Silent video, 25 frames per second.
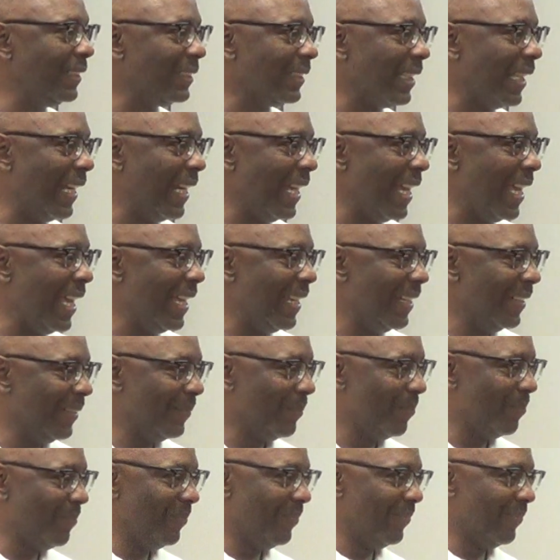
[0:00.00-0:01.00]
you say that?
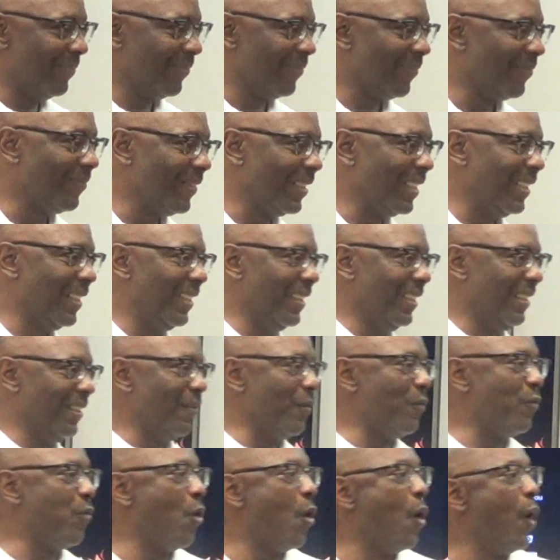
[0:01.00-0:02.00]
Wine.
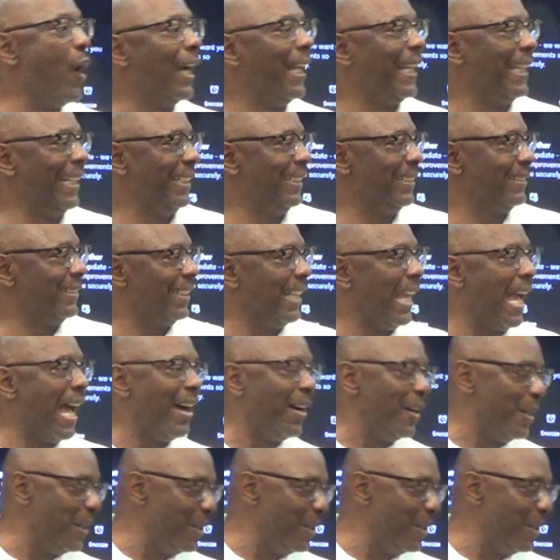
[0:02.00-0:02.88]
See, I don't